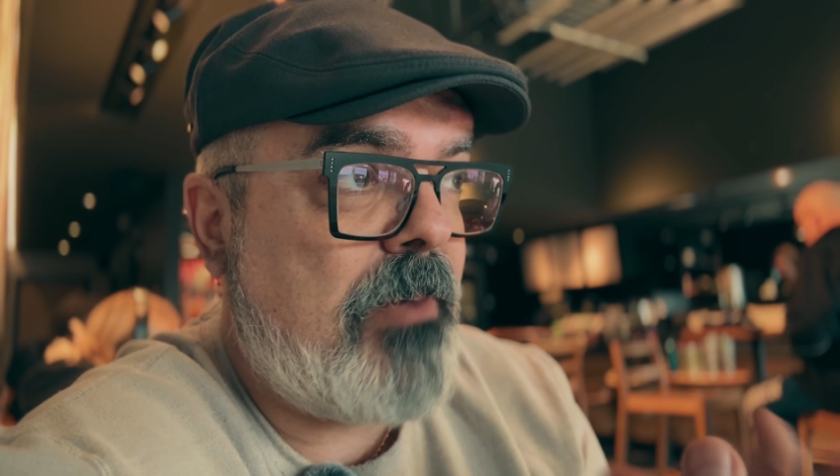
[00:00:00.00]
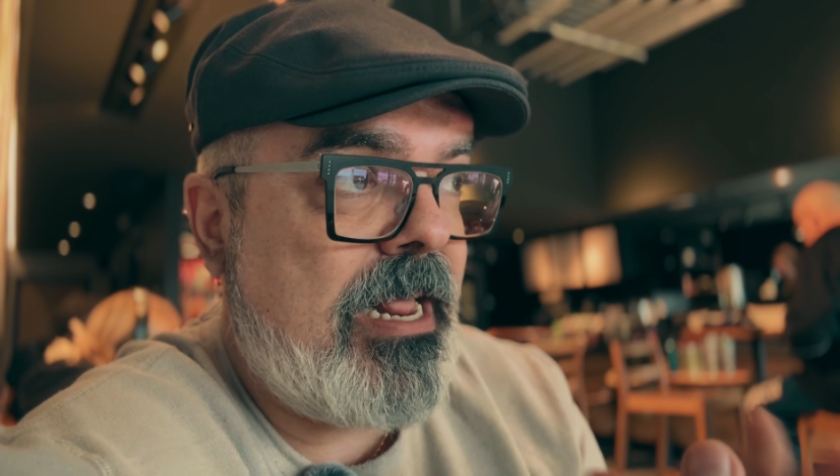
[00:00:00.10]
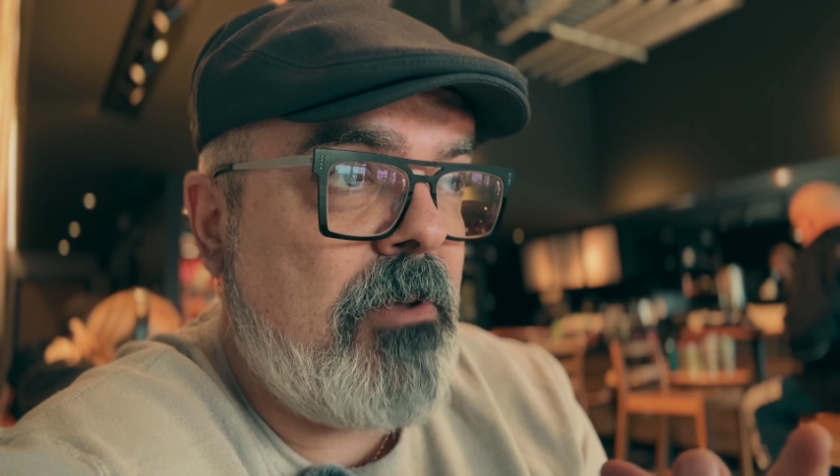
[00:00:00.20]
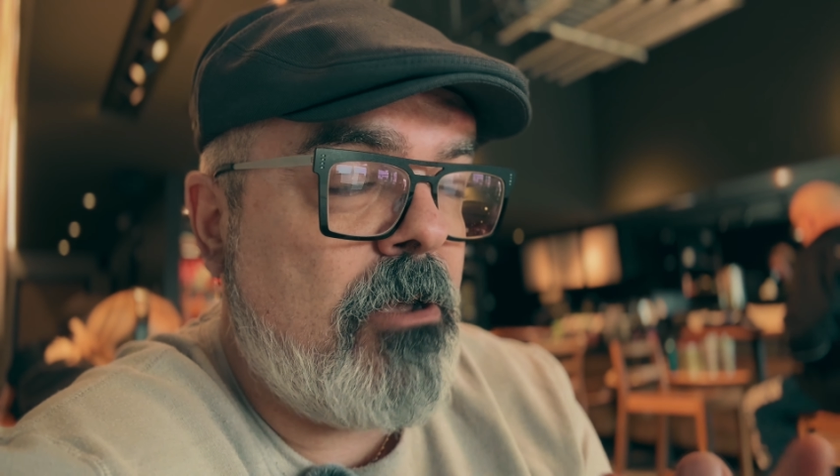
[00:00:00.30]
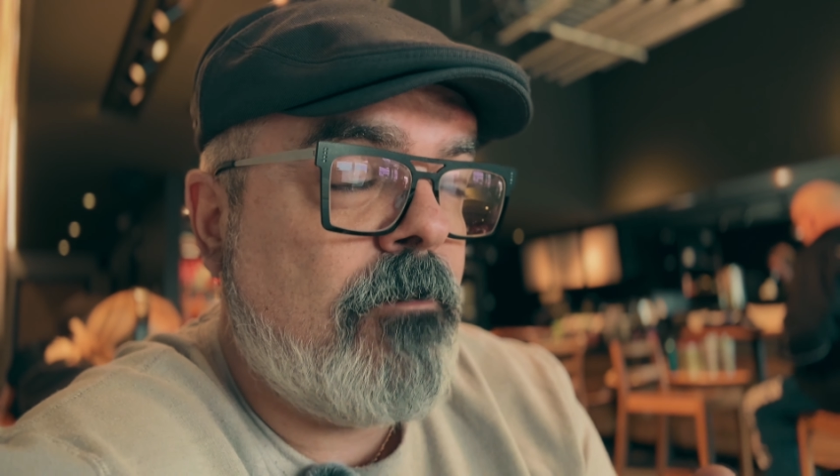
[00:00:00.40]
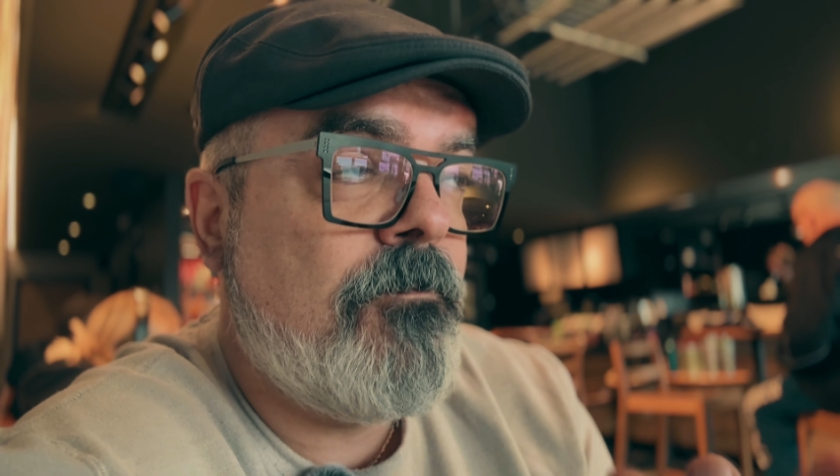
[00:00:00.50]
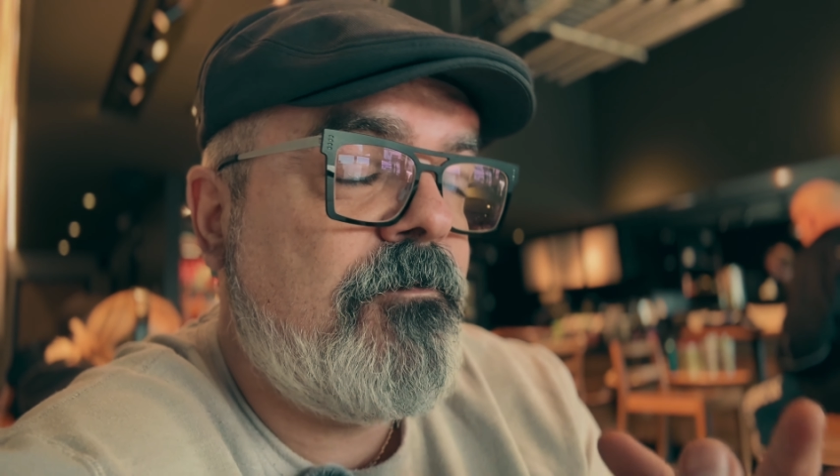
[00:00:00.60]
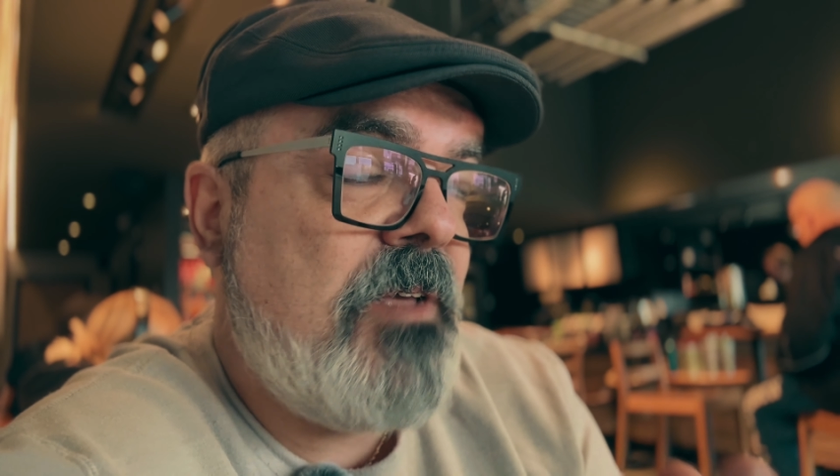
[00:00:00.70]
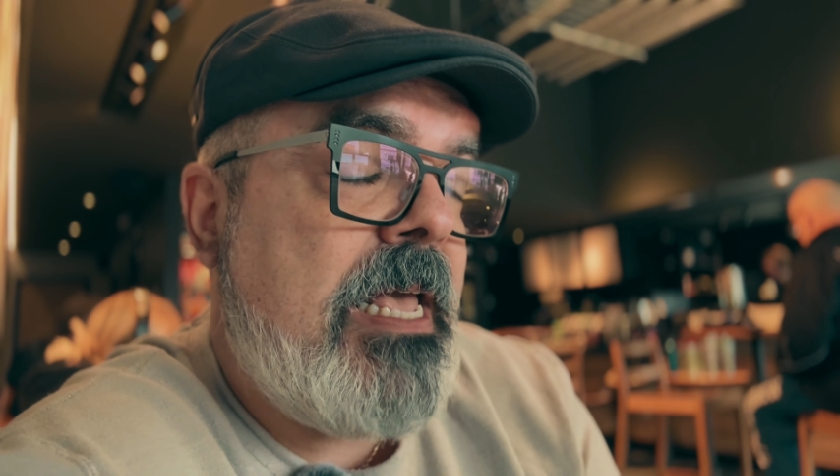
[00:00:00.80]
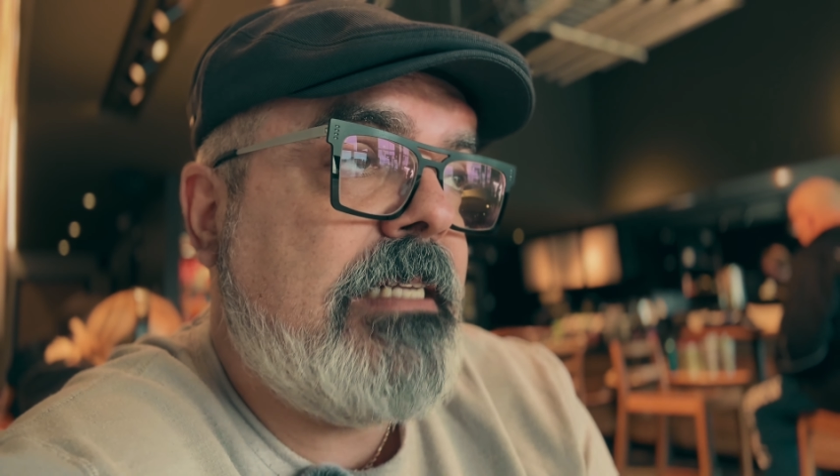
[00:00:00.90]
I'm
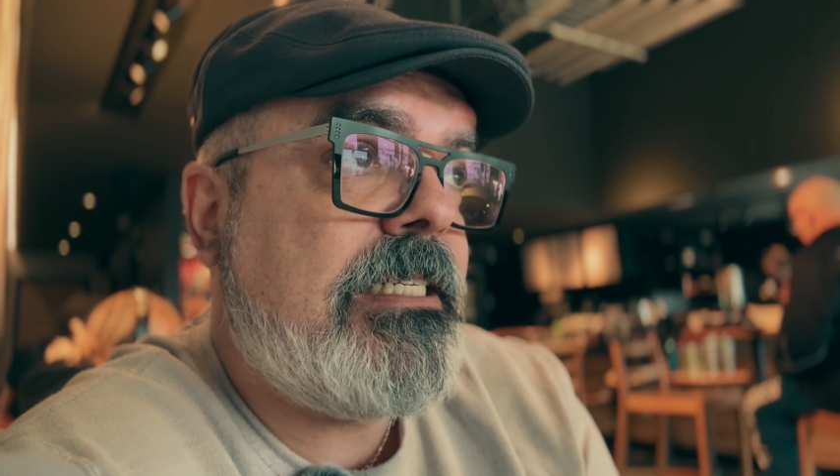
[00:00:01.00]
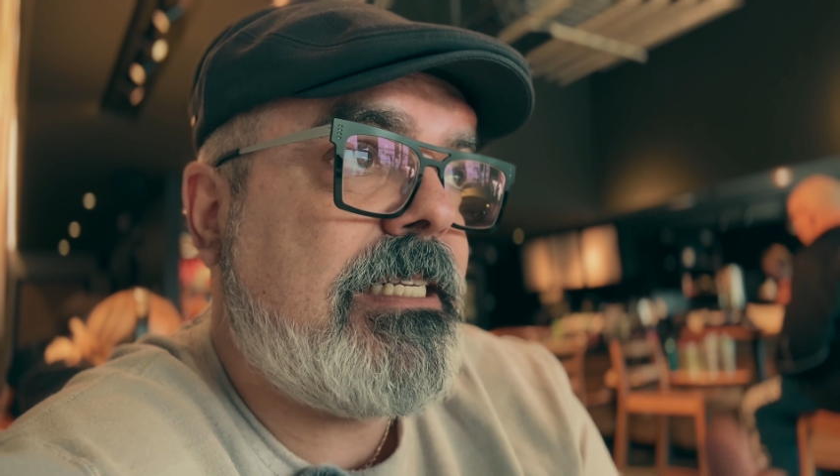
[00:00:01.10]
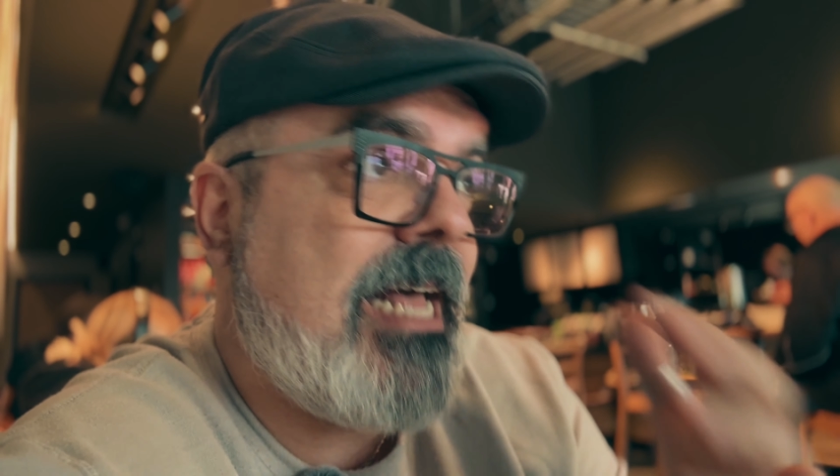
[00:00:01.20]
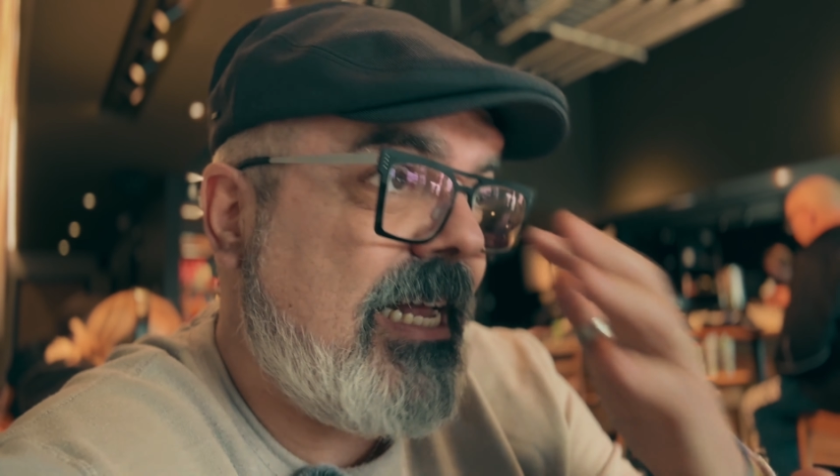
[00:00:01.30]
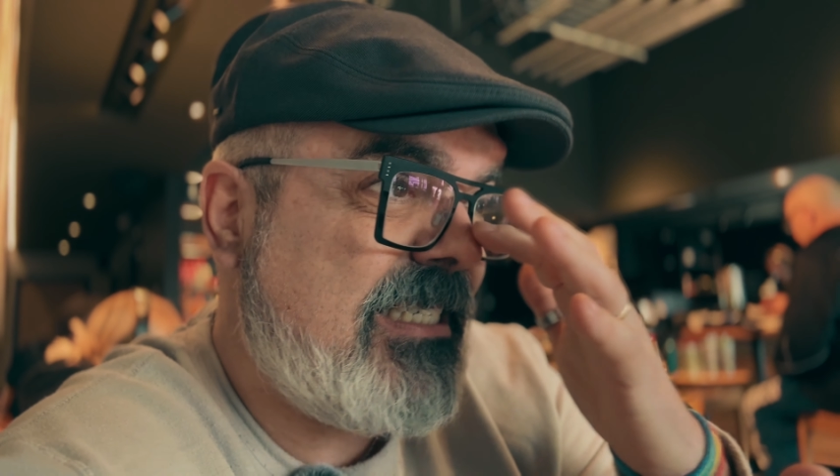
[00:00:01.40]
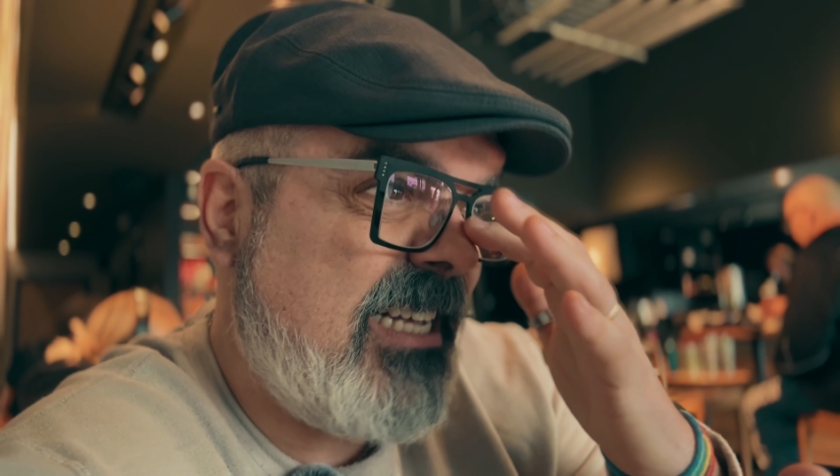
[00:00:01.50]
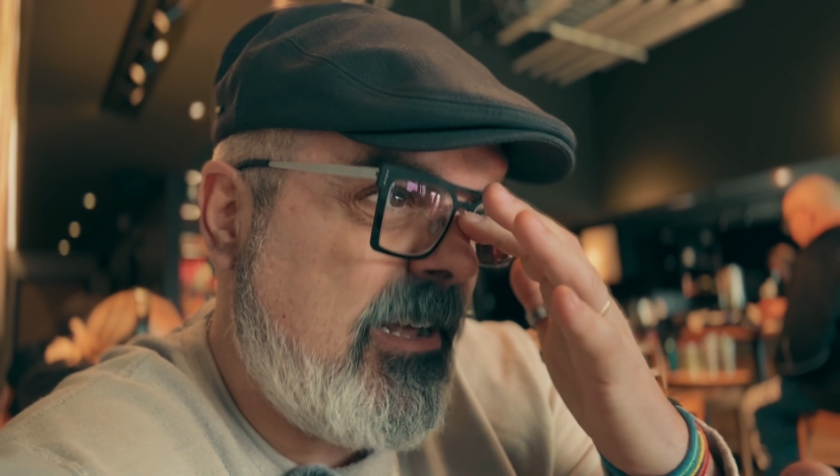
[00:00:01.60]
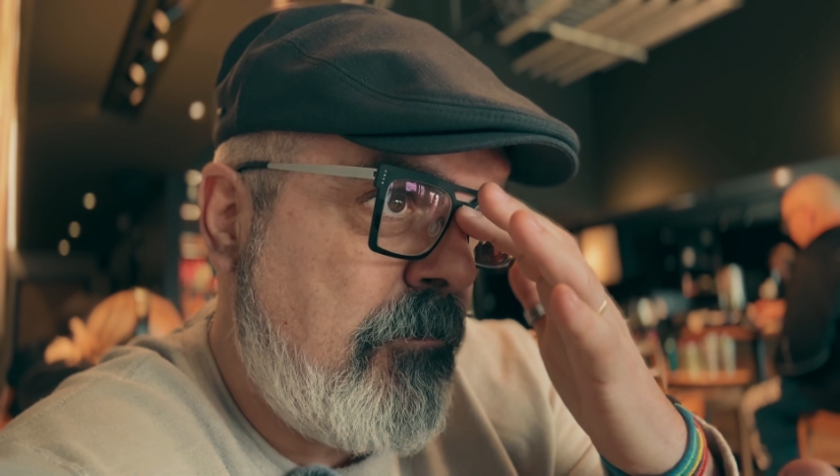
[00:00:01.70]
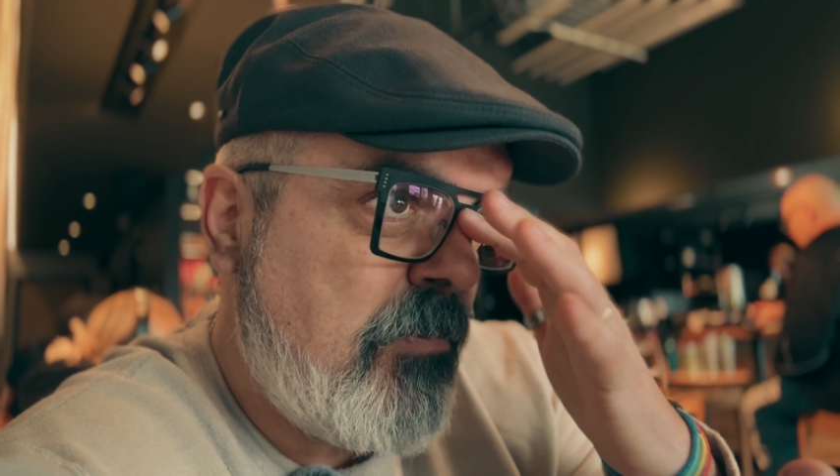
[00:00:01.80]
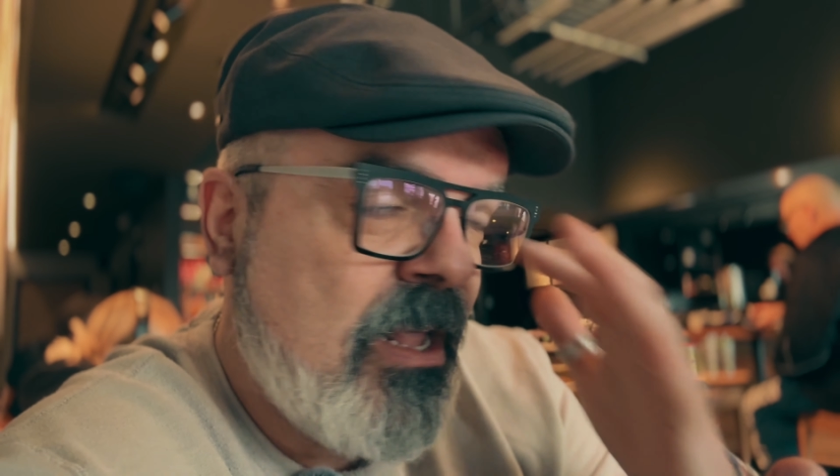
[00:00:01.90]
convinced that uh,